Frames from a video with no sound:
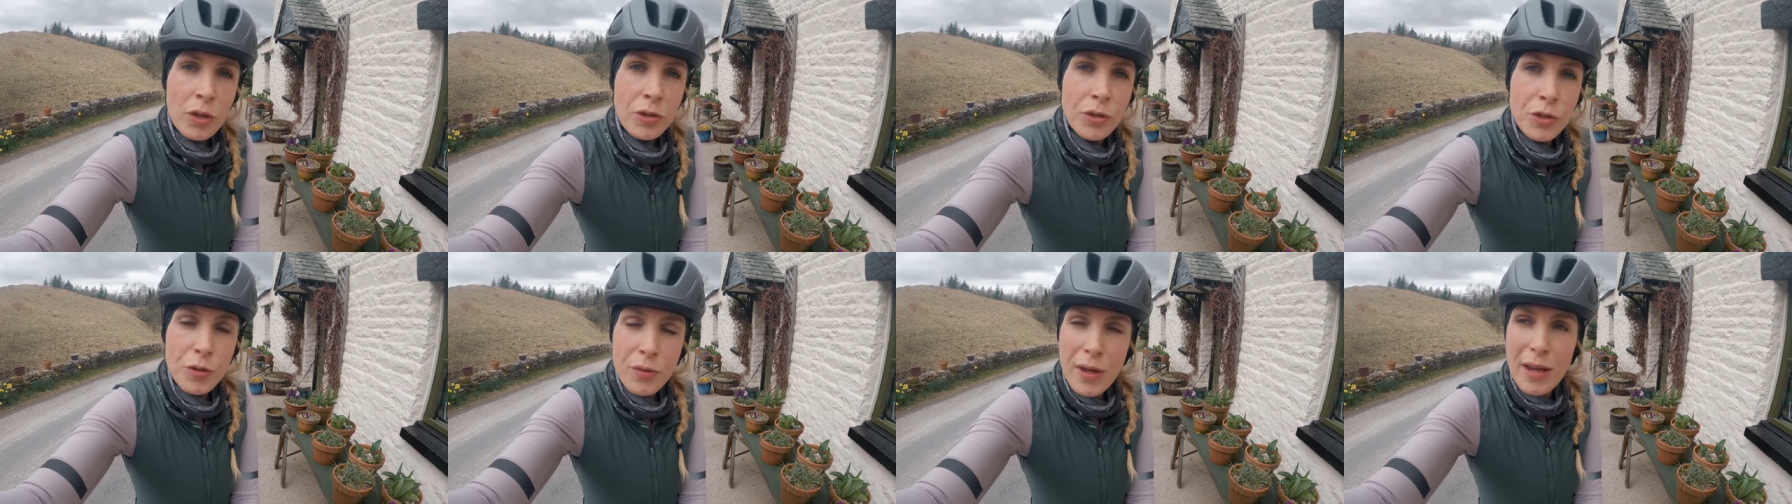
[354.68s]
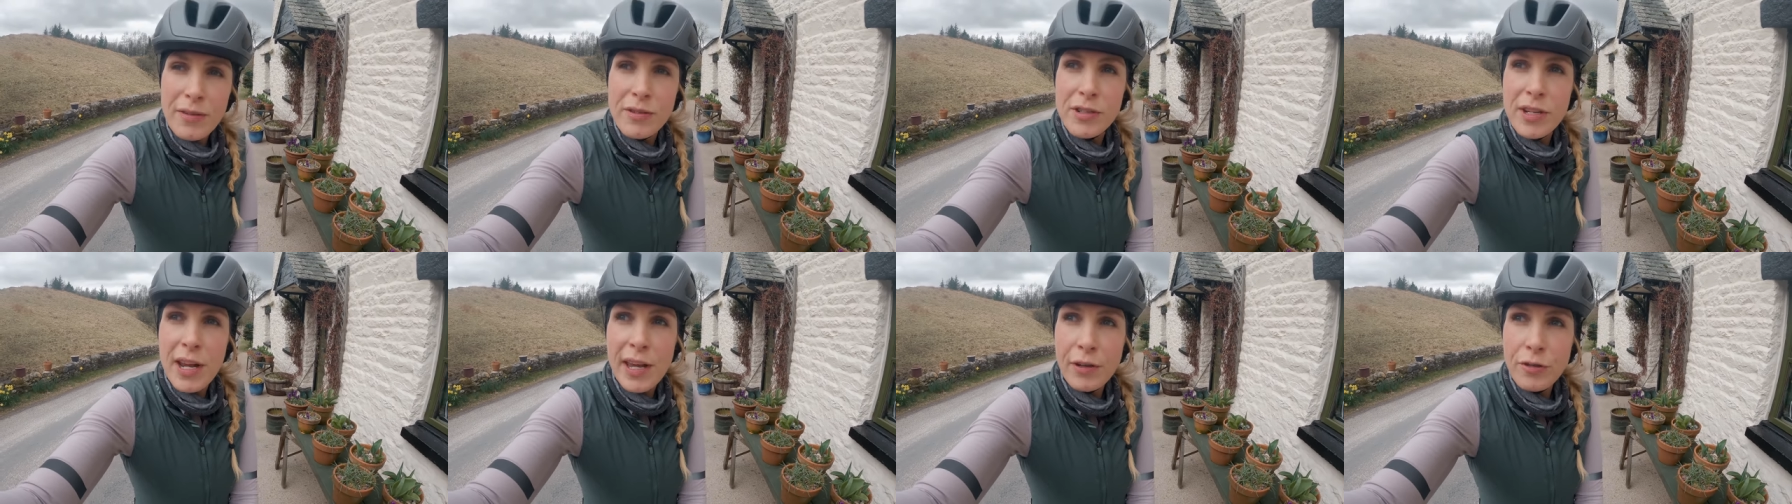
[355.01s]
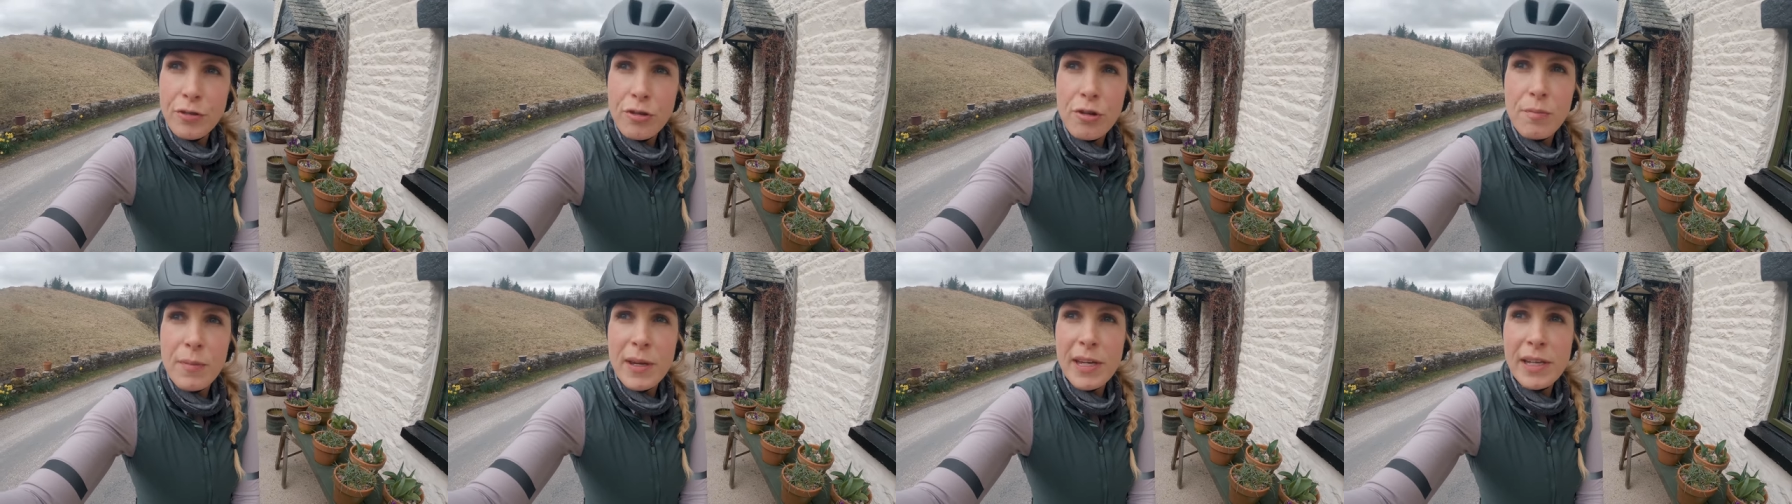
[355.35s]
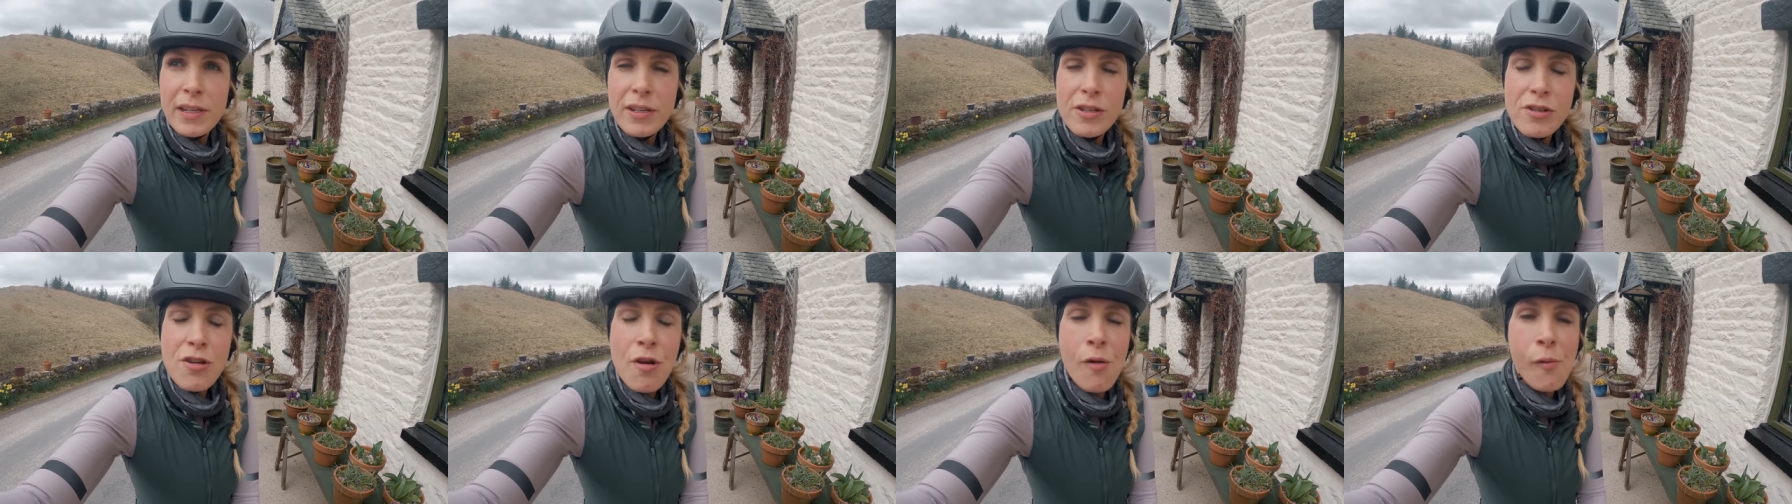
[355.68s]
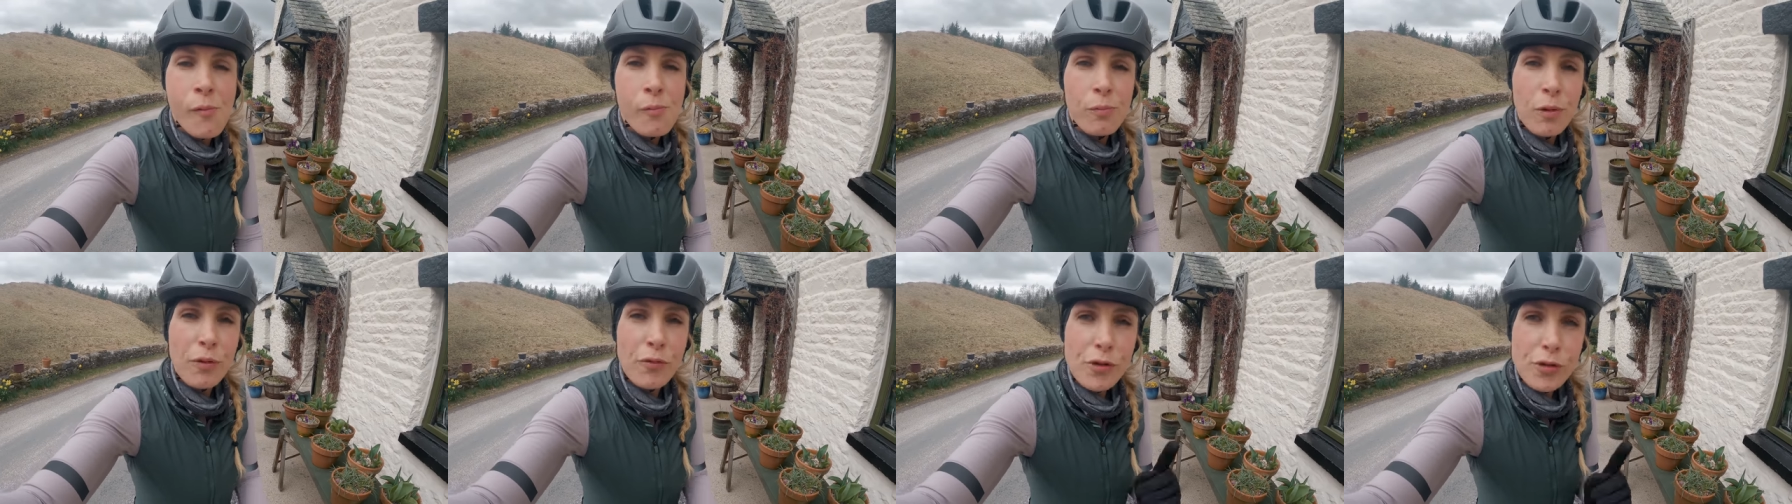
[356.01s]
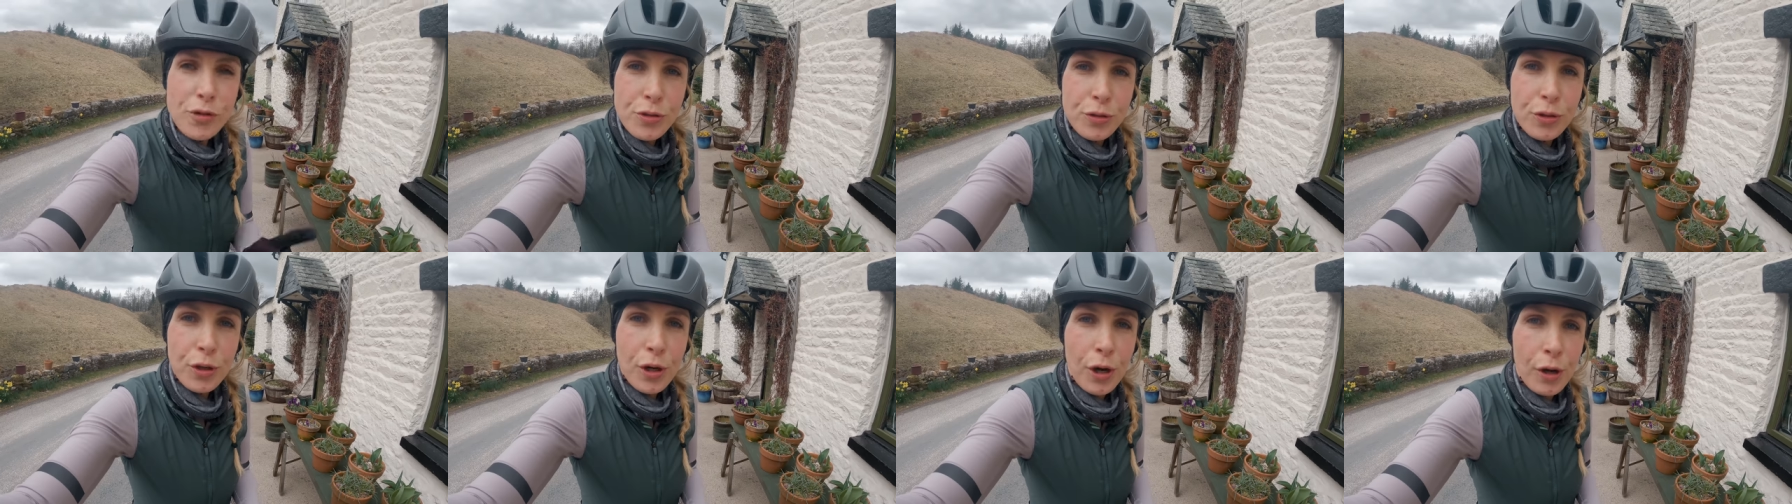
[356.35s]
2800 meters we've just
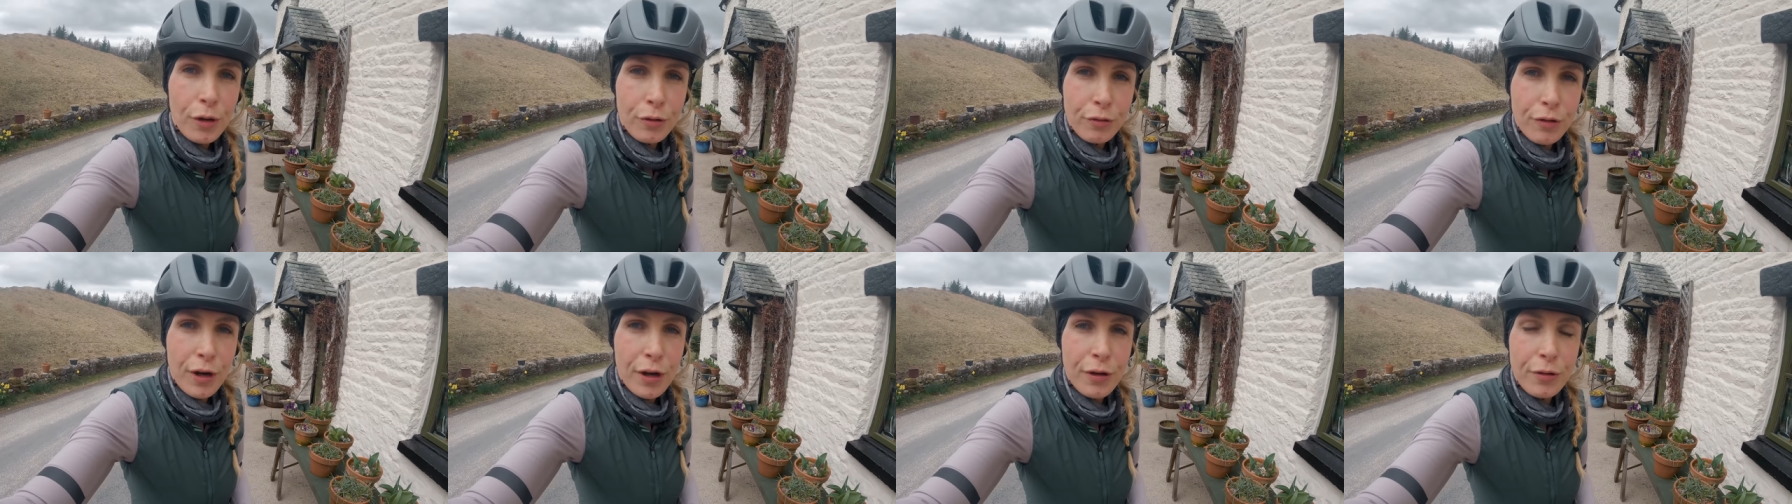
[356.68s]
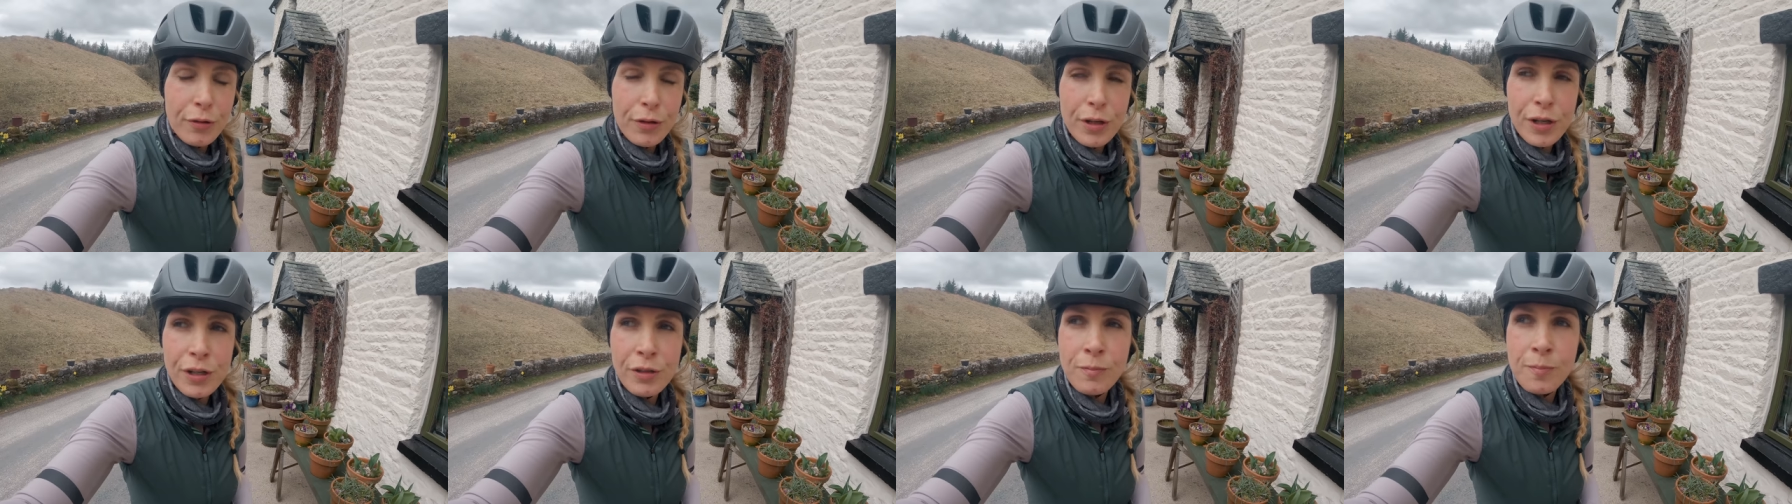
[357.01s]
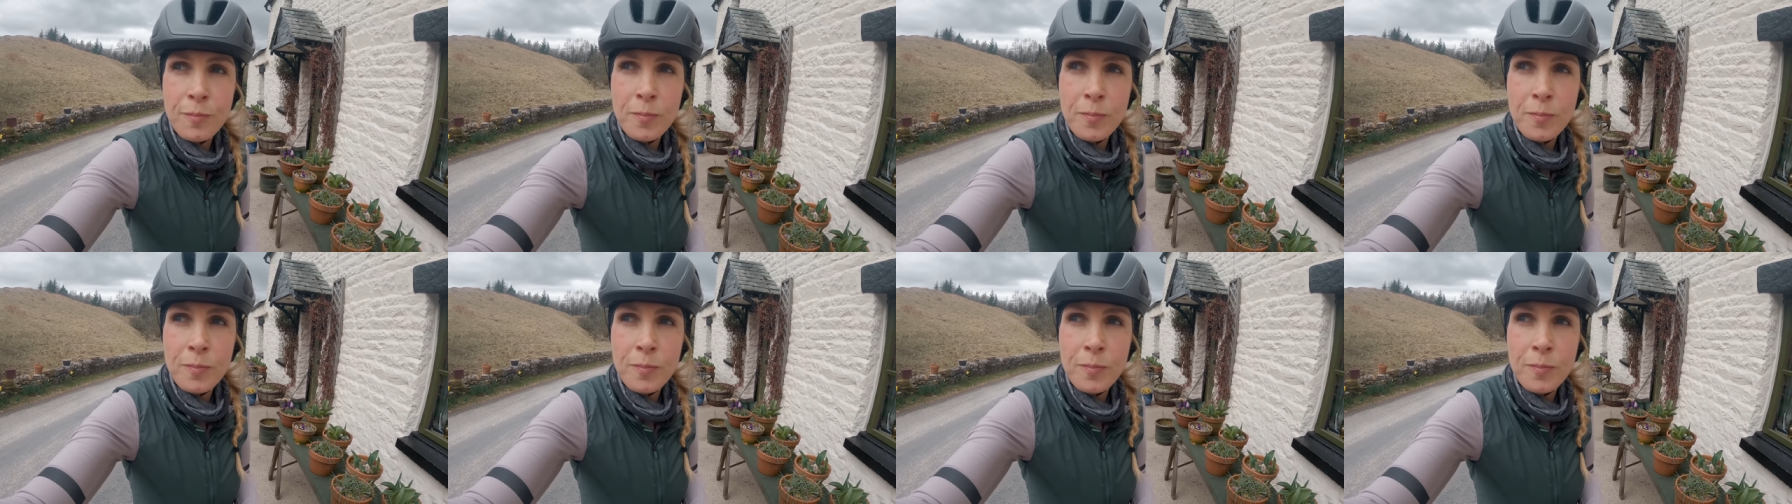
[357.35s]
done coal Road